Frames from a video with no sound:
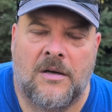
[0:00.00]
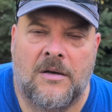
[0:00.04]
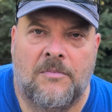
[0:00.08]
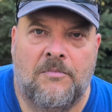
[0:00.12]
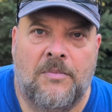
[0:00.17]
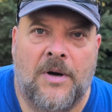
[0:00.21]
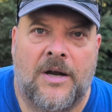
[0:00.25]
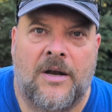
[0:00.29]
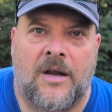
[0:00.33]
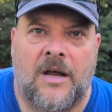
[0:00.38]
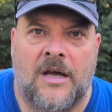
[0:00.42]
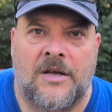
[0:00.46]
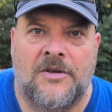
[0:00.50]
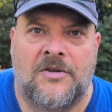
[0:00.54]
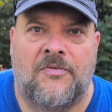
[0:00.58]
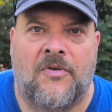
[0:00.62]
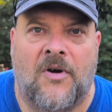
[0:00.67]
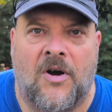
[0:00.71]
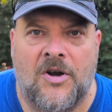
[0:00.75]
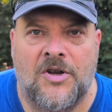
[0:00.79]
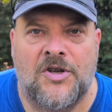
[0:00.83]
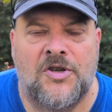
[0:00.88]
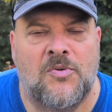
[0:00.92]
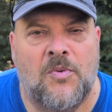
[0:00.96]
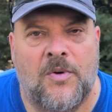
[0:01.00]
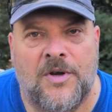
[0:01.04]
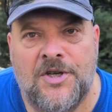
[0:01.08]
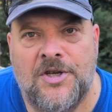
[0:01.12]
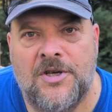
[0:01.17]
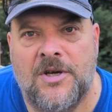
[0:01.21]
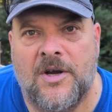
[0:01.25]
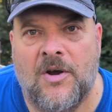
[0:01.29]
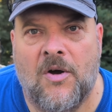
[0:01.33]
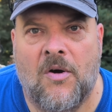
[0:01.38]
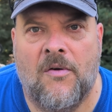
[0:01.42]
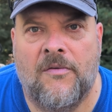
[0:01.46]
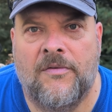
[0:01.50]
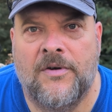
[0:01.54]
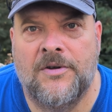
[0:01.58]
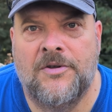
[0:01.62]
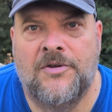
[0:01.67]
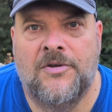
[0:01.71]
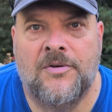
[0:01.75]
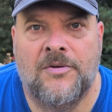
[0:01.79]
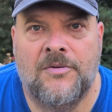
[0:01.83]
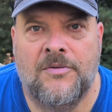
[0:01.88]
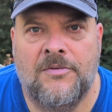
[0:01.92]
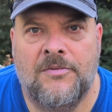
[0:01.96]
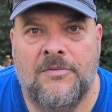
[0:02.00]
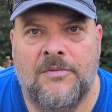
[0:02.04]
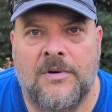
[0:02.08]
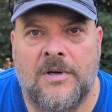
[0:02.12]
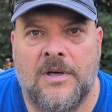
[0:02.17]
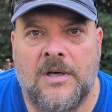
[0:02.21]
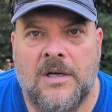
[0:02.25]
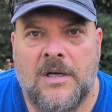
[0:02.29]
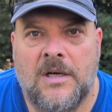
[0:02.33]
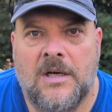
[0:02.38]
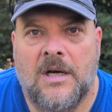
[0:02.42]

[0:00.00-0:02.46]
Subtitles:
But as far as switching over to